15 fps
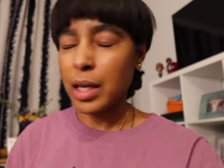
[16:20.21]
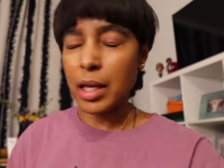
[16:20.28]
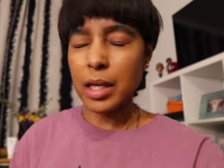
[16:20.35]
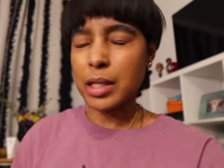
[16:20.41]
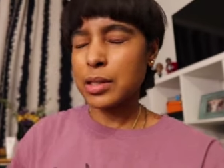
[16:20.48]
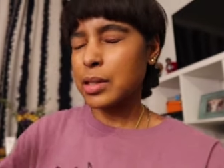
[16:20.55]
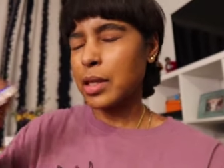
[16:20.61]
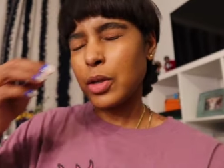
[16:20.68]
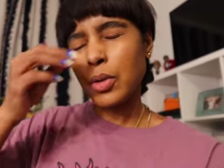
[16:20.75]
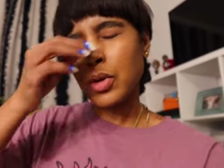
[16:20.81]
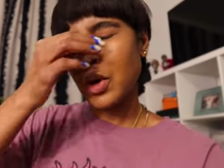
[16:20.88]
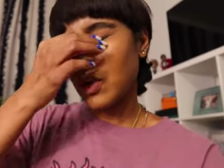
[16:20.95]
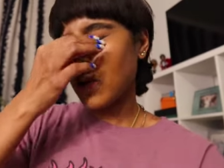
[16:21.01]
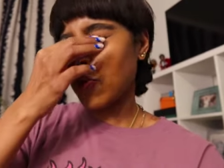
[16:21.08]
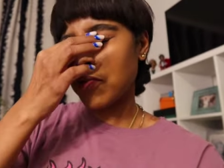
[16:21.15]
it it'll
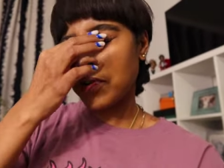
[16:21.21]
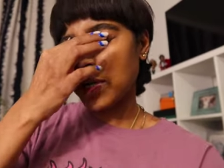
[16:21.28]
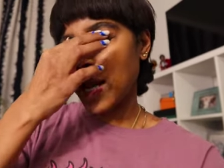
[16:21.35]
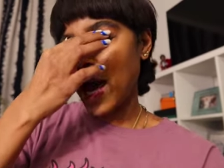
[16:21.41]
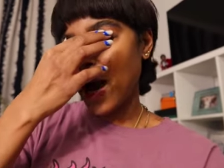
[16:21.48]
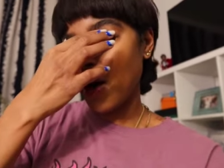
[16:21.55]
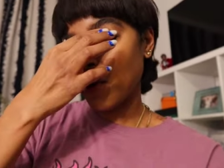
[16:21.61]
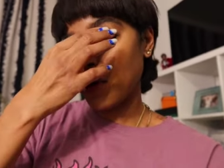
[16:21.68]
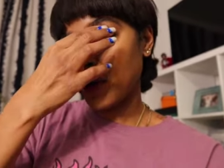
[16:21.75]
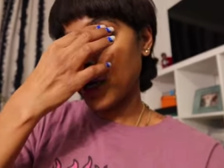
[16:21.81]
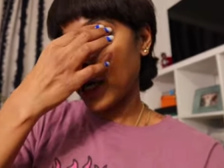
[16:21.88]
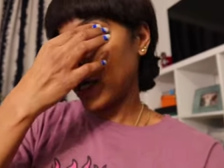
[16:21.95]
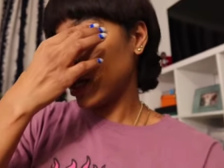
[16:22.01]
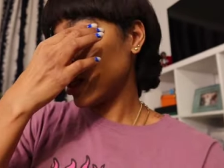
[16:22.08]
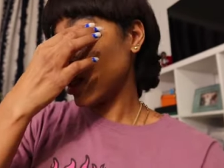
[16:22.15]
go over an hour
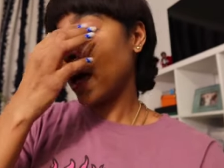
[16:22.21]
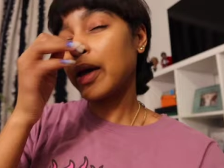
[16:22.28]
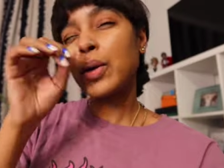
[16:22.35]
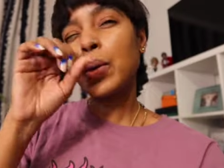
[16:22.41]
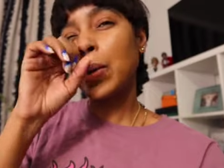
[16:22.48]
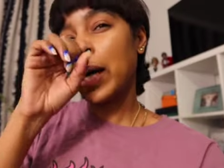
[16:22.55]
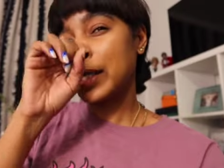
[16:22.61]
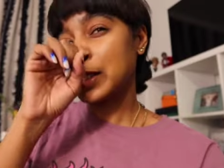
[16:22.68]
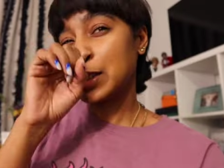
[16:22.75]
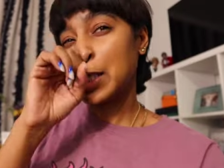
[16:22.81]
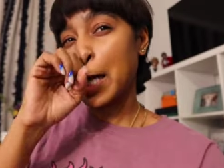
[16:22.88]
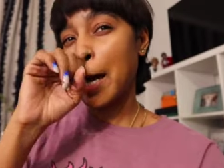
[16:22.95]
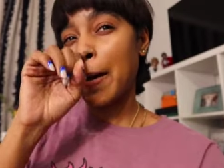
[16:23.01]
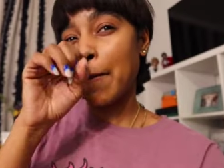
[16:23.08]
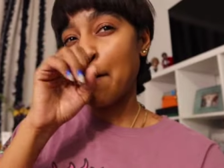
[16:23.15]
and like who has the
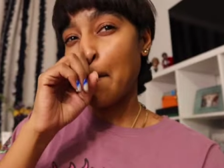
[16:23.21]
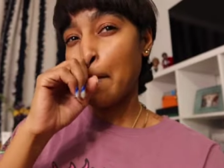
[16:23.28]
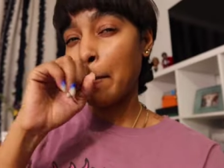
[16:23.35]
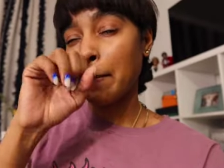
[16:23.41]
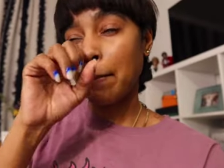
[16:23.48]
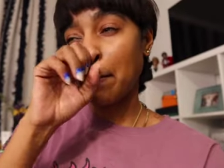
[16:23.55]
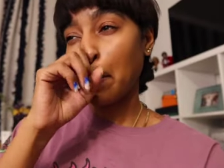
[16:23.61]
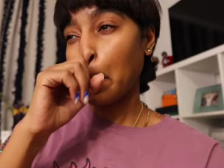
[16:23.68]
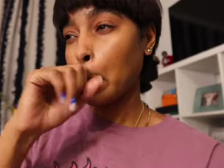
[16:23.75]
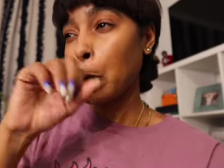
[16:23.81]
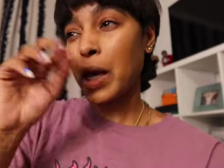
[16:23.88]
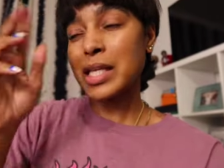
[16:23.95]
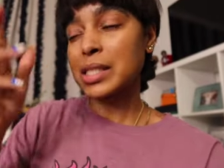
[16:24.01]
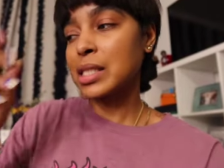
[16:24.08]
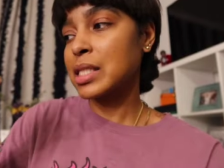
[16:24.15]
time? Who
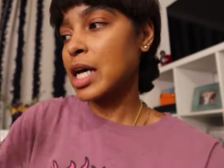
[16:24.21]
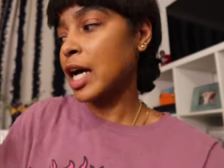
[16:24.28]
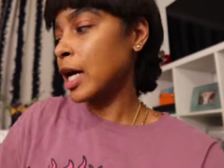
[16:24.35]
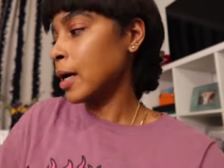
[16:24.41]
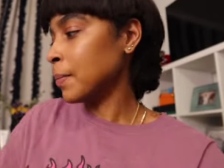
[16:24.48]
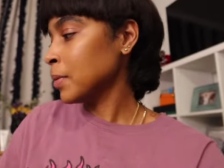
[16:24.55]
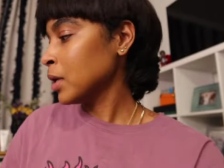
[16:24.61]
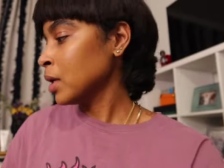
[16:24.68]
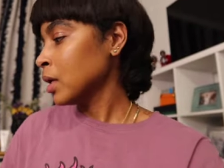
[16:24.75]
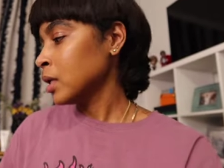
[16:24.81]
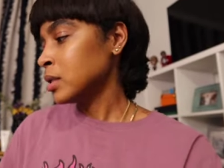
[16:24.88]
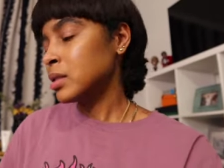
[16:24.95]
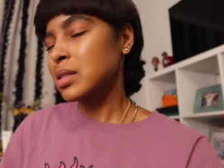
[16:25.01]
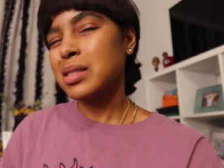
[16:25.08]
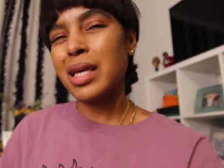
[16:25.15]
has the time?
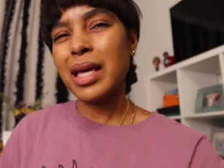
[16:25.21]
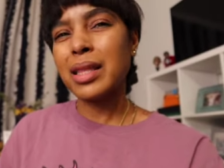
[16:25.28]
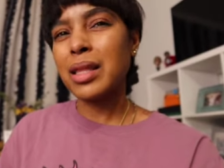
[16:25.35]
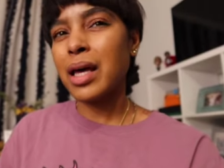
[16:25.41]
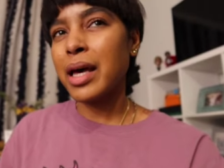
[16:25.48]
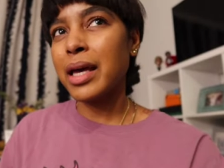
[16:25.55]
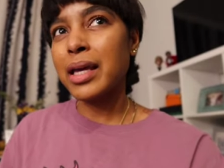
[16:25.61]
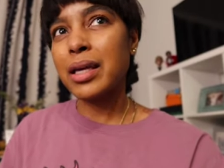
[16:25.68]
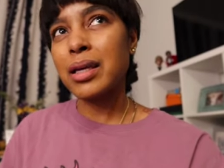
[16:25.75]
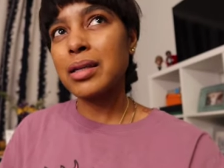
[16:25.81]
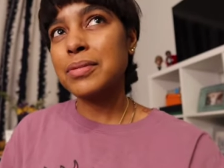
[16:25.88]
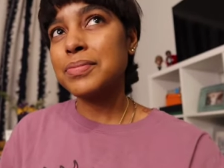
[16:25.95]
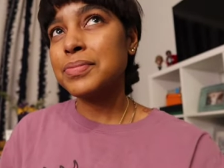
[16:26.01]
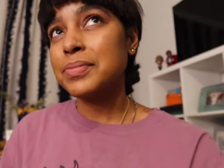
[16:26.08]
And like